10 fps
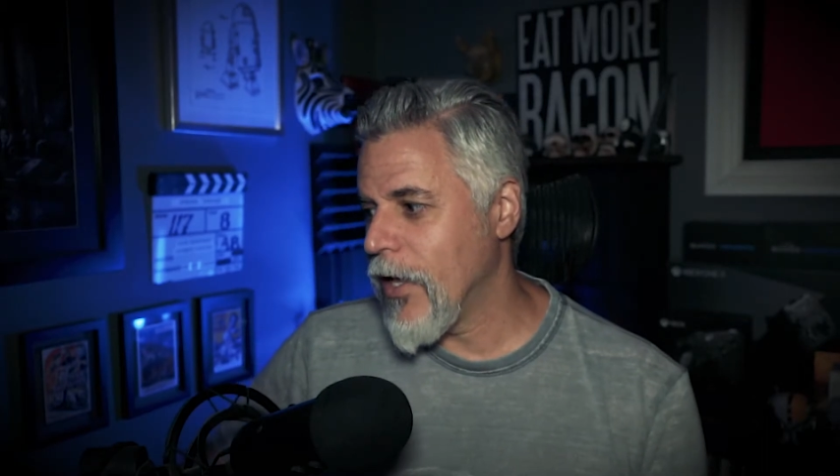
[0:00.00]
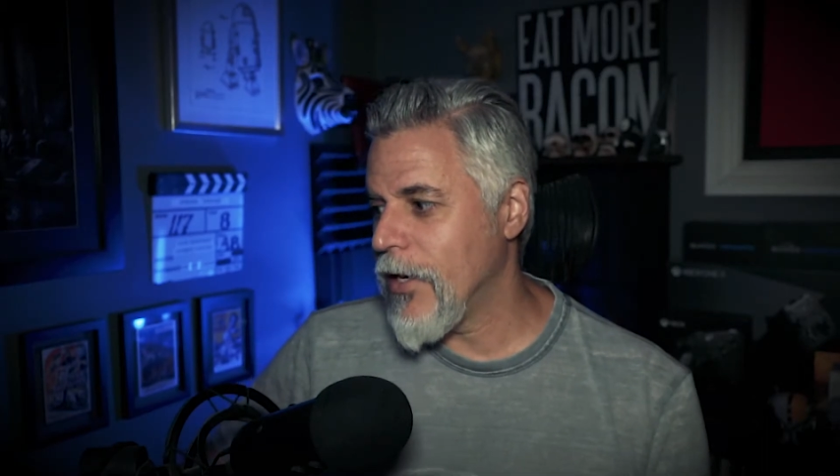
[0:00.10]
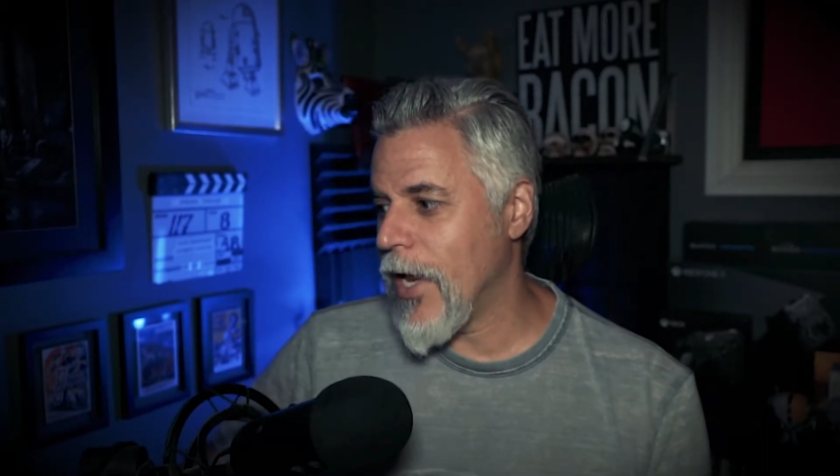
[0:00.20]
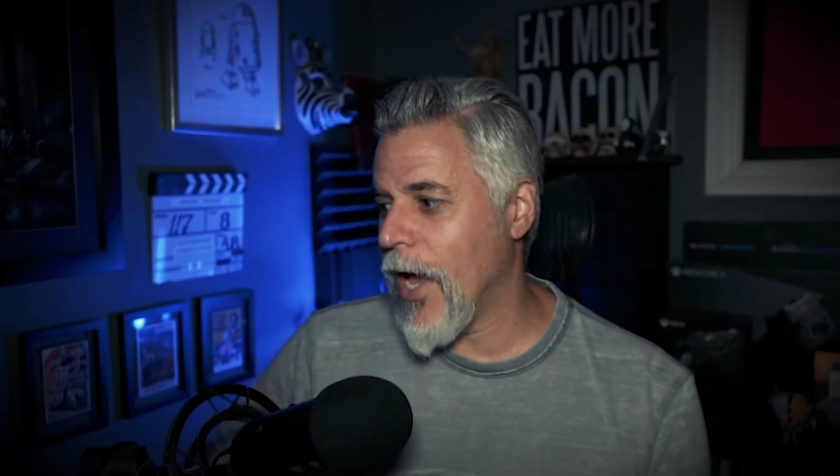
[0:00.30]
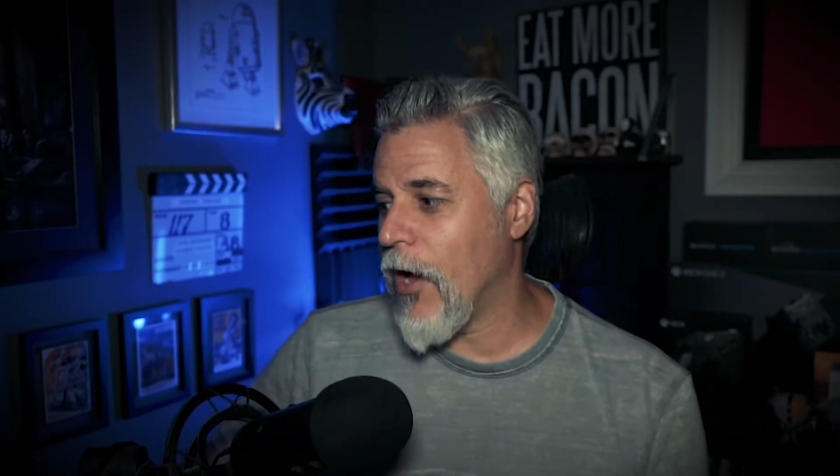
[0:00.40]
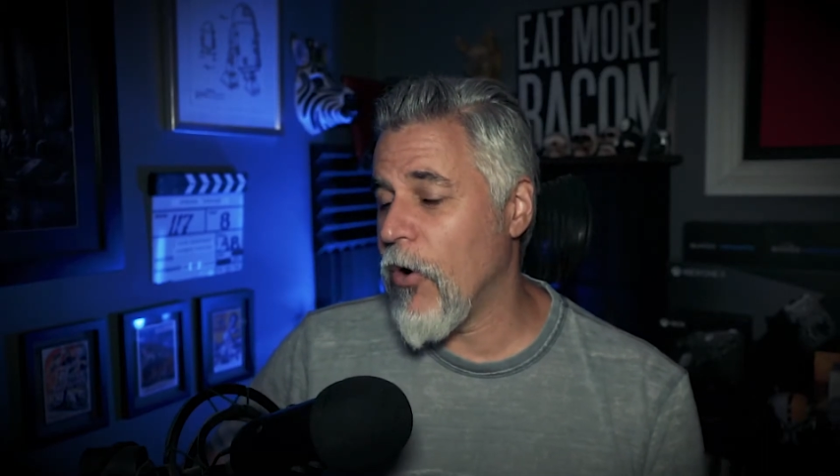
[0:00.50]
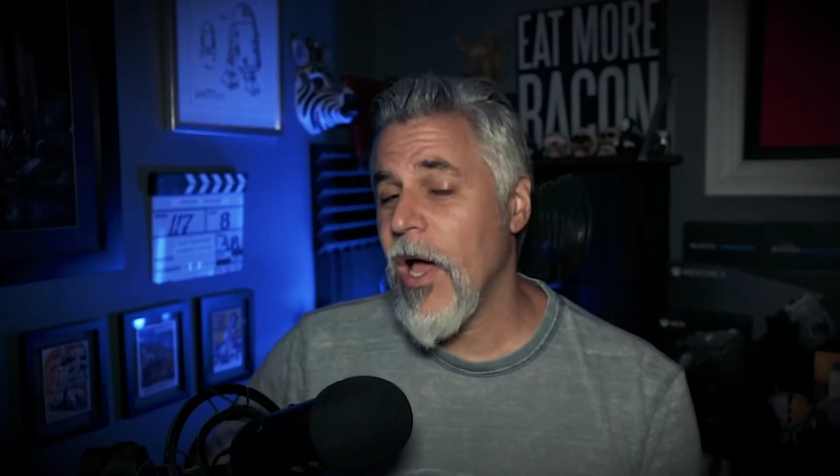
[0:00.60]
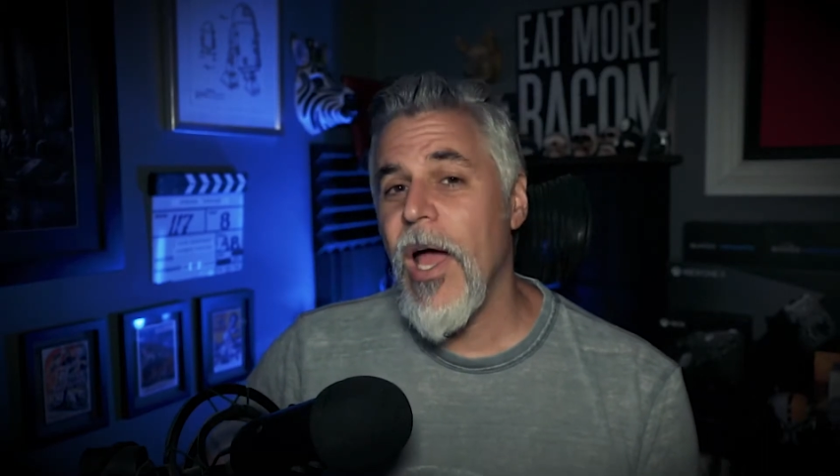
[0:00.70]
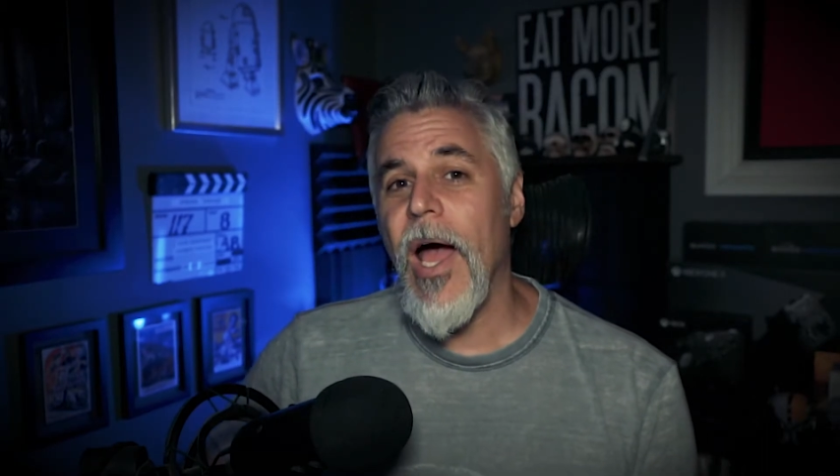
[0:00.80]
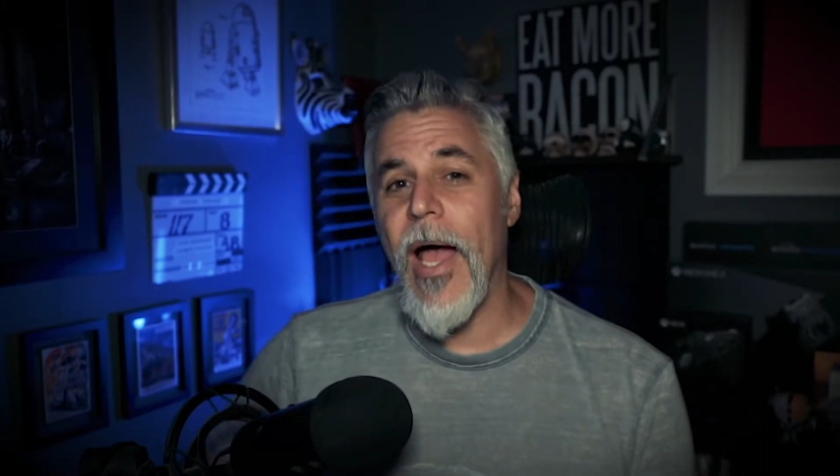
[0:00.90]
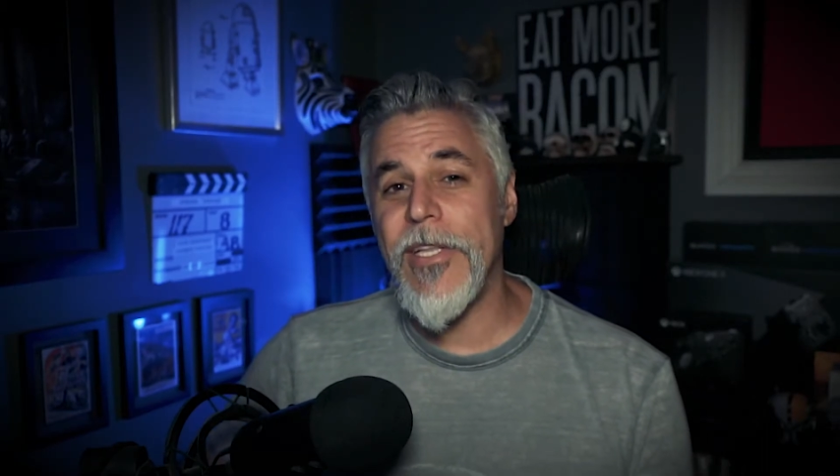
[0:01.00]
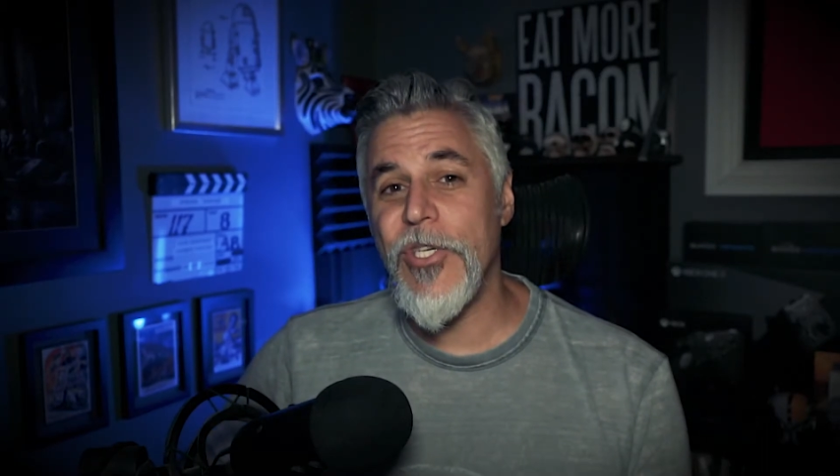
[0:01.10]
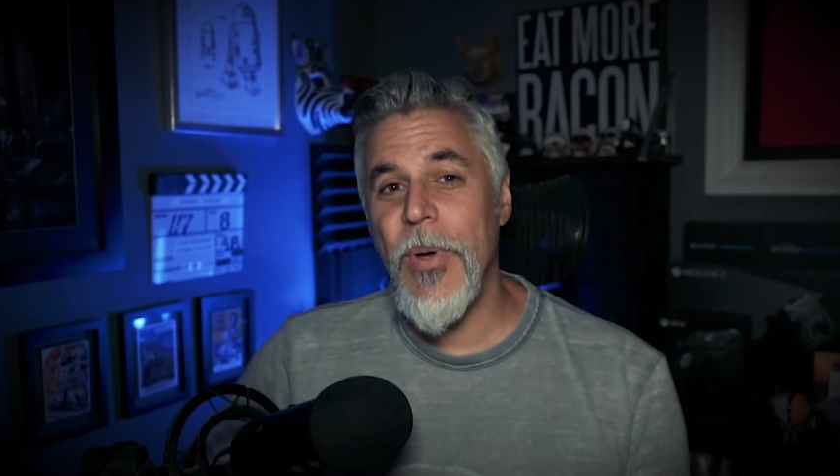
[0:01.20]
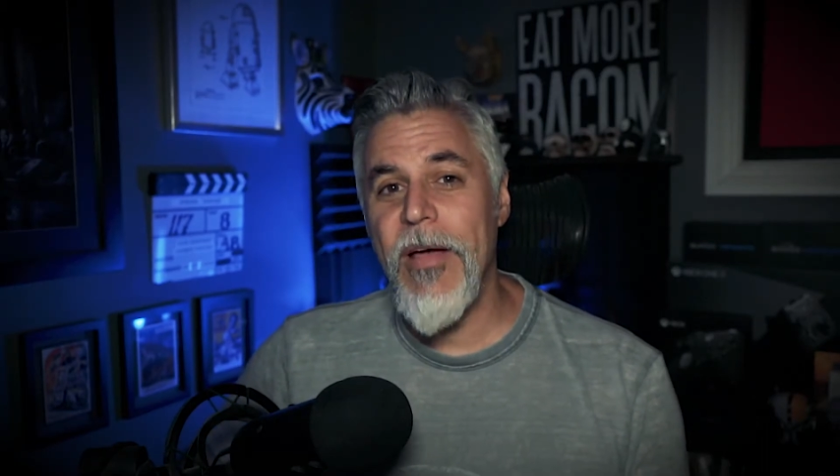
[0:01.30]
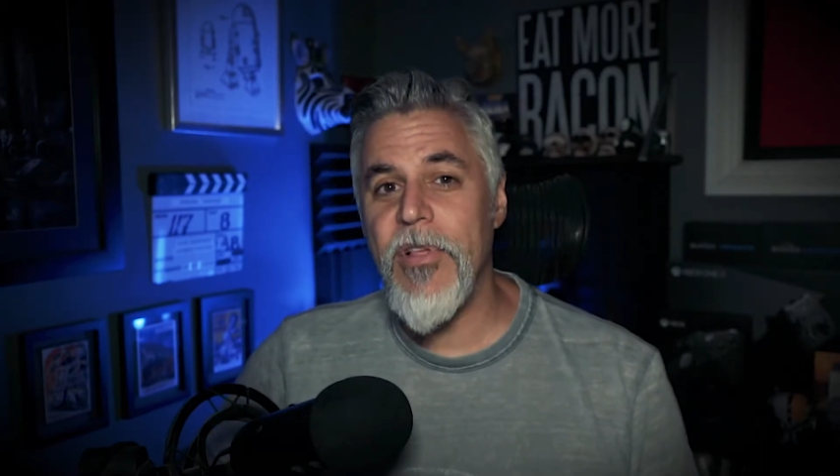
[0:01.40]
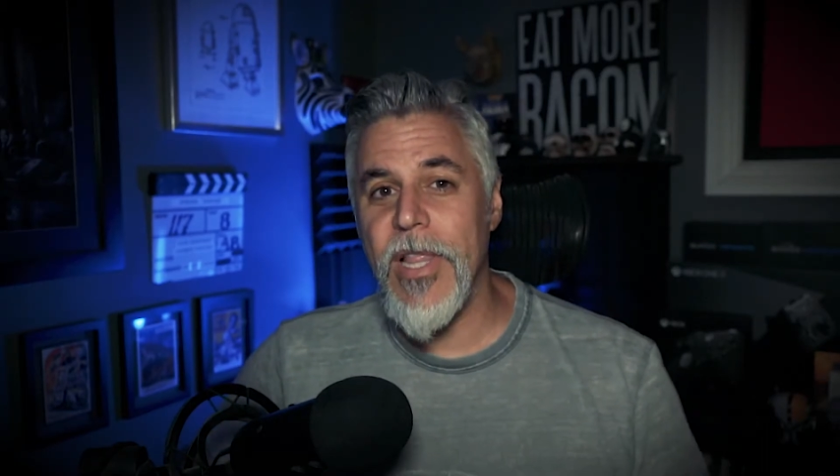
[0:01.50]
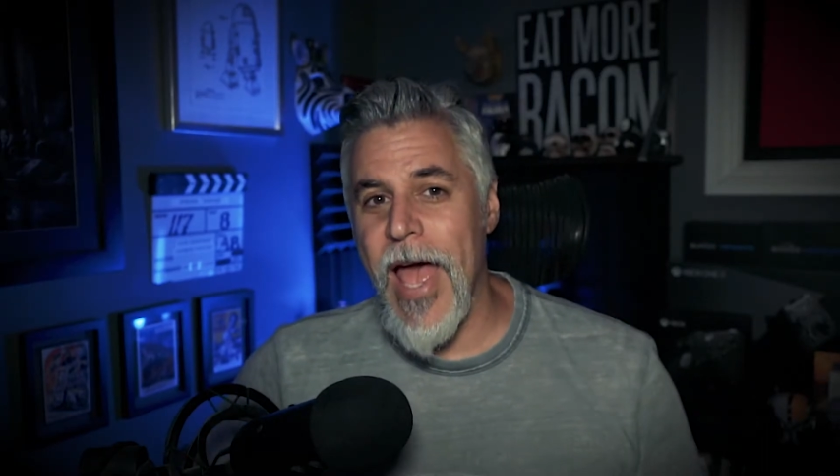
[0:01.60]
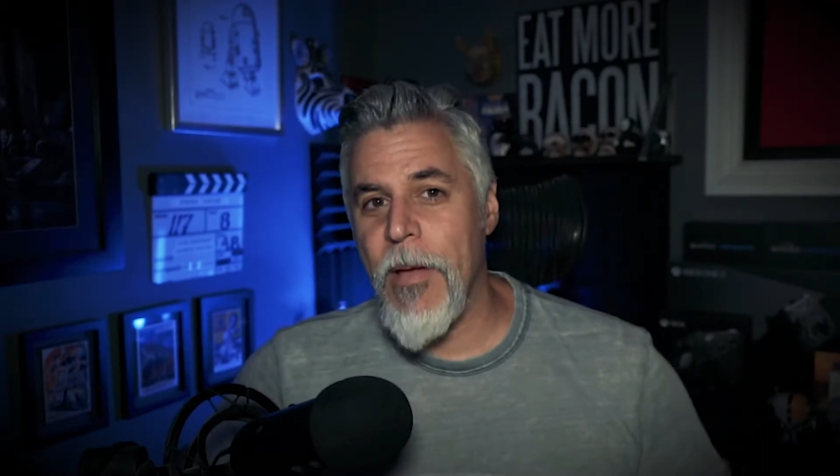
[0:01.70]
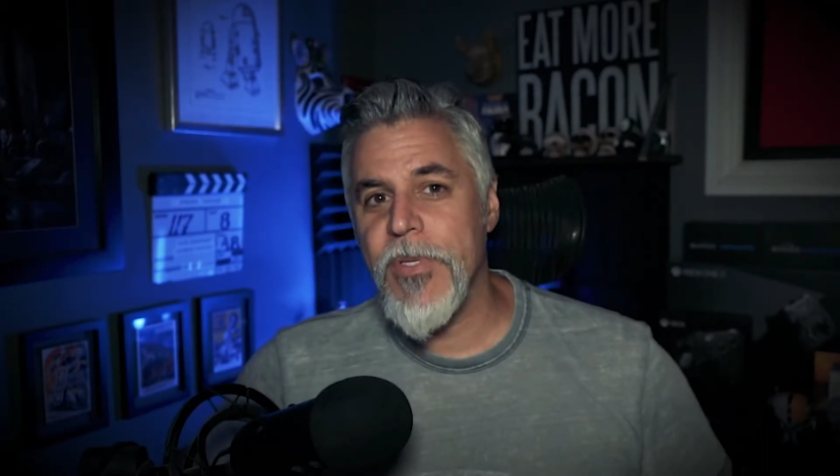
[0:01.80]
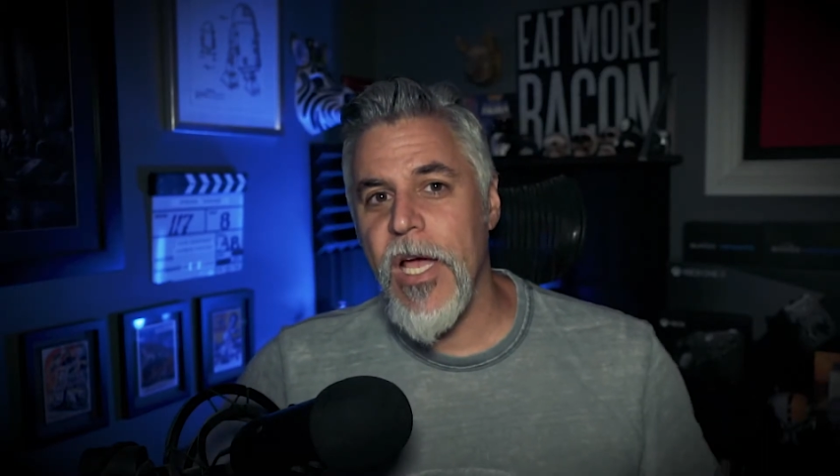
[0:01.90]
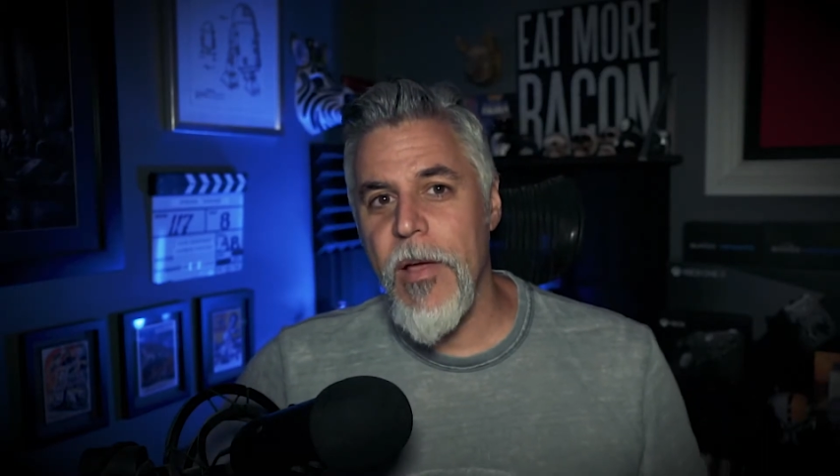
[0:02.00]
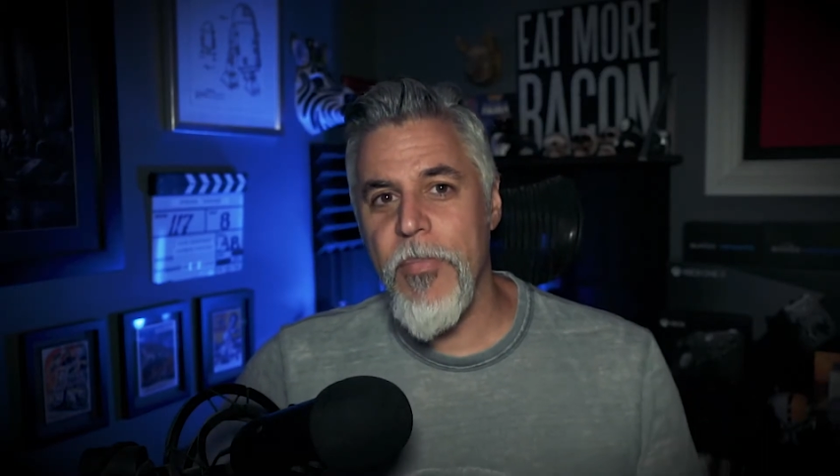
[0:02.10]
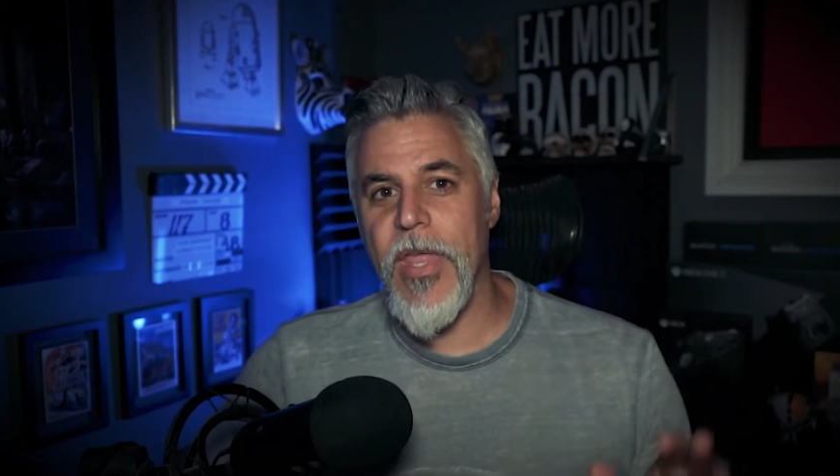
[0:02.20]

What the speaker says: Now, I do have a laptop